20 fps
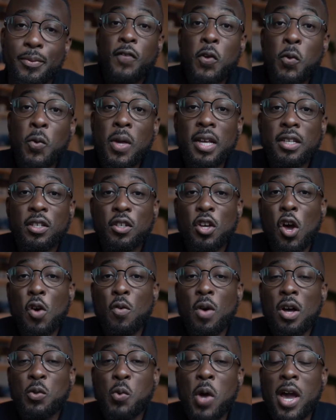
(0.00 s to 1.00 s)
few years ago,
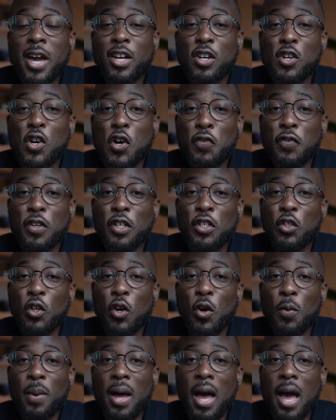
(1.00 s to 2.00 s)
I was working an office
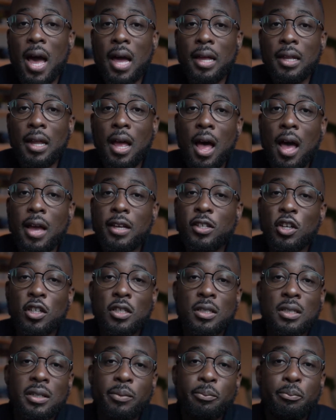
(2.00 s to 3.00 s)
job and I
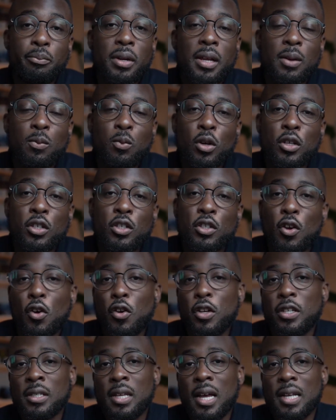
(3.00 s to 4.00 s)
just simply was
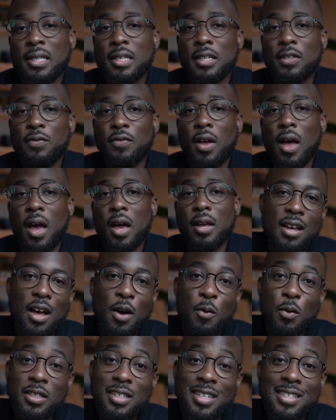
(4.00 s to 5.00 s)
not satisfied. I
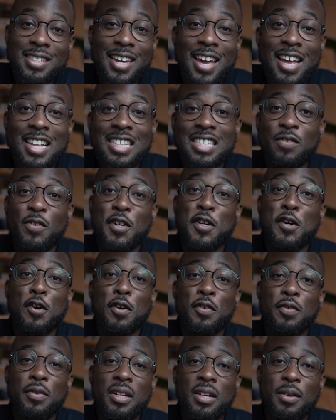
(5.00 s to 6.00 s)
wanted to get into
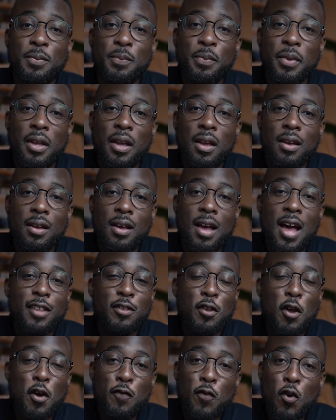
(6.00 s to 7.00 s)
videography. I had
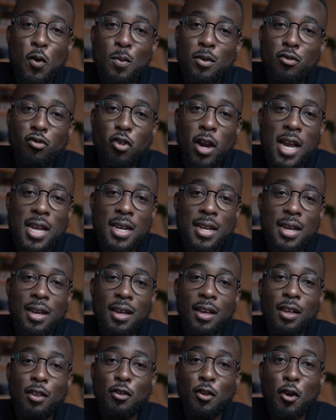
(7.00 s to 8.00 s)
no formal
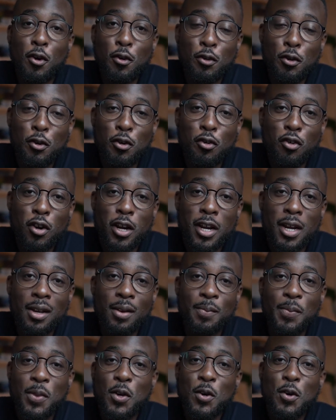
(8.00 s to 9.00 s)
training, no degree,
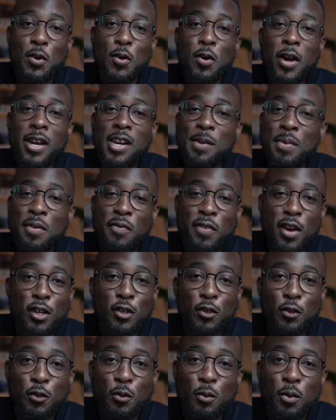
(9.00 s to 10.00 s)
or any
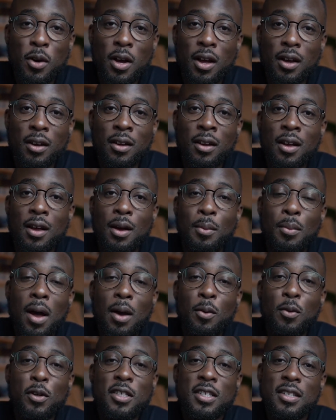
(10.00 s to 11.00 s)
professional work, but I
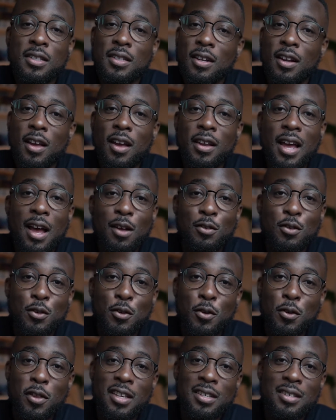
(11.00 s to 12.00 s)
wanted to learn how to
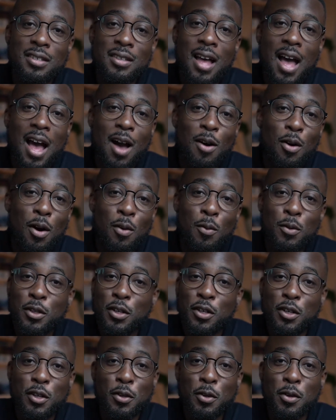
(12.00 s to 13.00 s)
do this and how I was
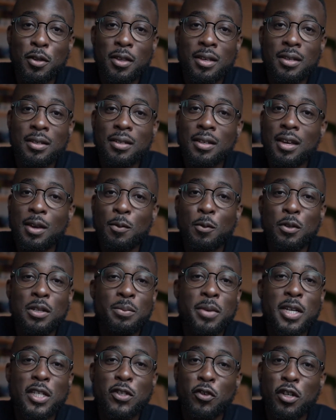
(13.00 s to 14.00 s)
going to do this. It was a
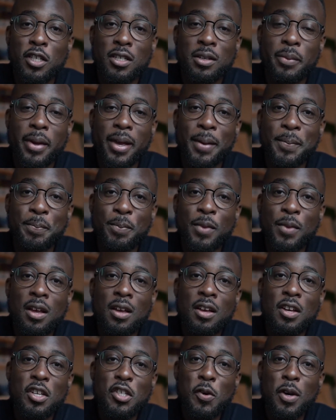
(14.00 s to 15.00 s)
mystery to me.
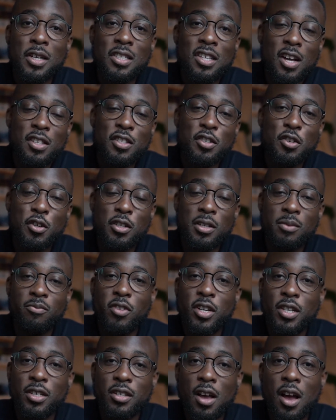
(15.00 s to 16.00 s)
So I started to do some
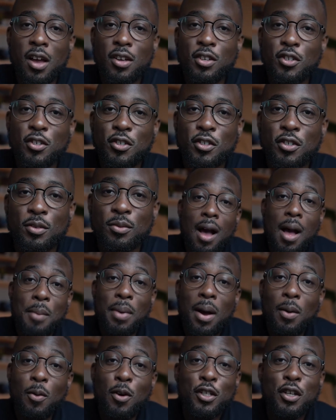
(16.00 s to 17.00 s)
research. And
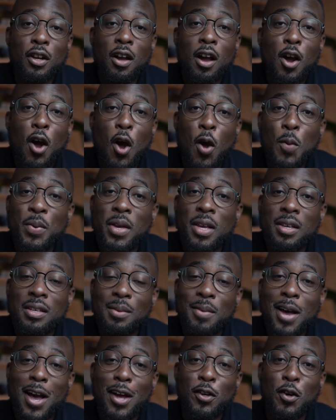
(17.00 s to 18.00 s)
by watching a copious
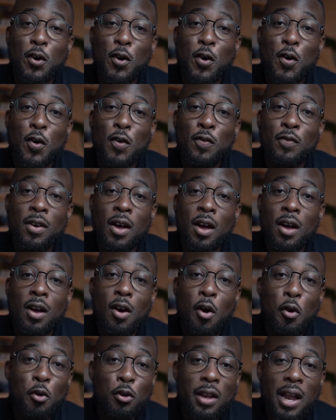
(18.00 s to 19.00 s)
amount of
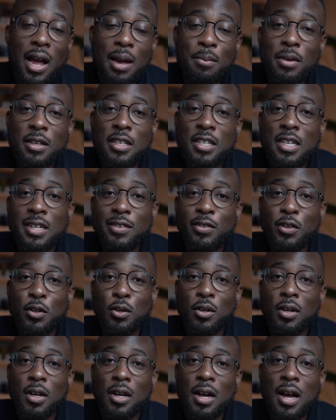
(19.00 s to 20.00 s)
online
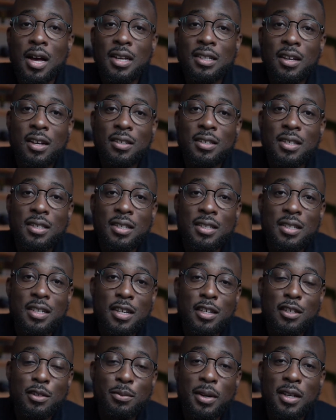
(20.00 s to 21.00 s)
material, I started to
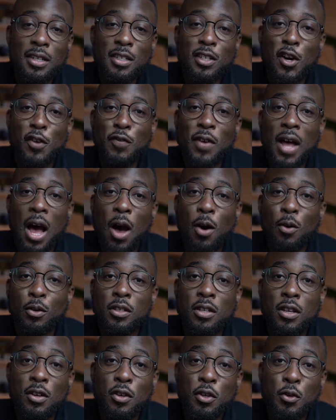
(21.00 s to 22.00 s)
teach myself how
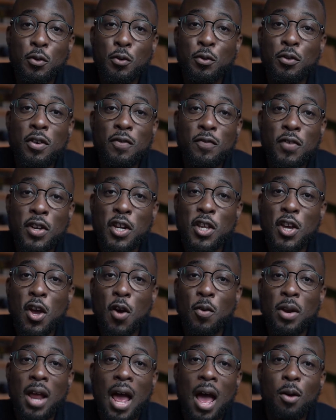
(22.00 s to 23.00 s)
to use video
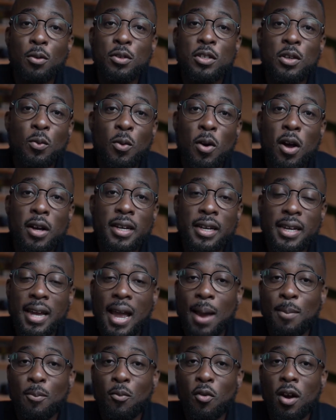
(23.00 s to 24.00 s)
and how to work a
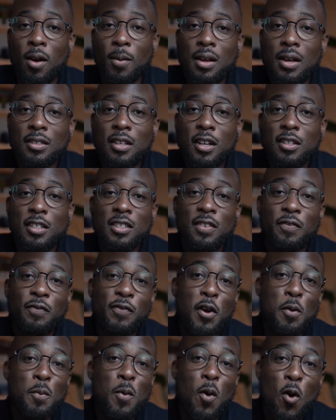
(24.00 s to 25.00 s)
camera. I started to
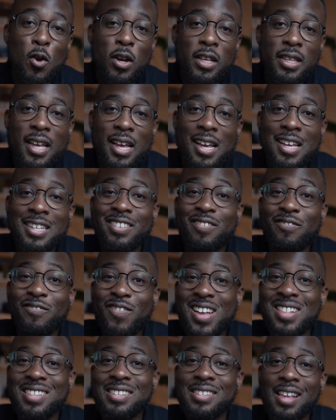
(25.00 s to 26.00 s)
film holidays,
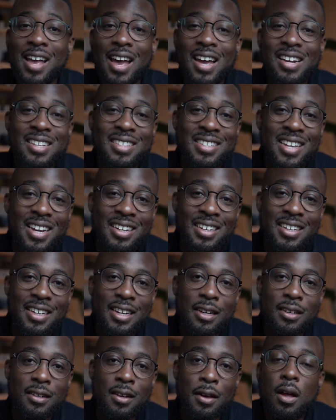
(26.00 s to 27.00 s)
events that I'd
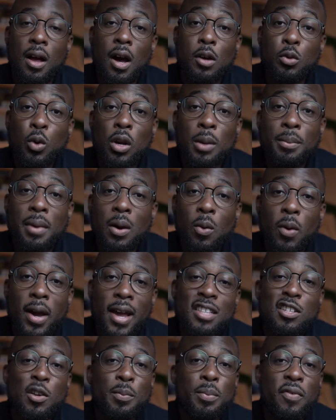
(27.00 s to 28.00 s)
attended. I was well on my way
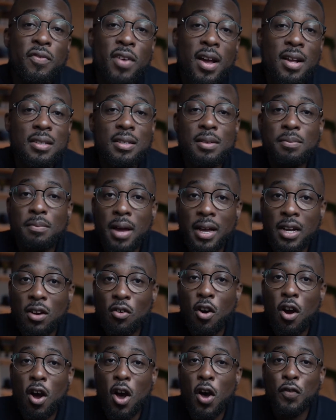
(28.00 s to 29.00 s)
to perfecting my
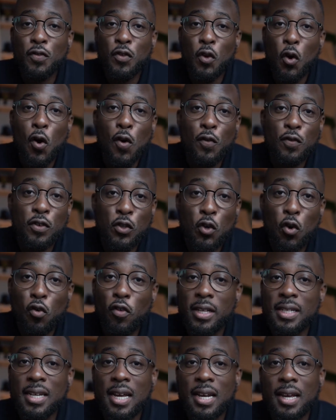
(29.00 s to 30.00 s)
craft of
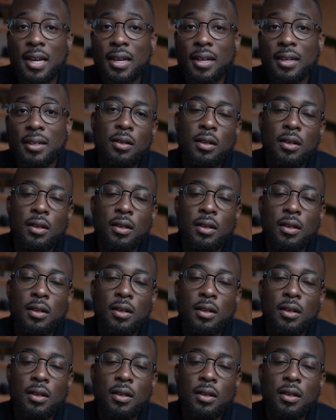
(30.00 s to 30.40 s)
storytelling.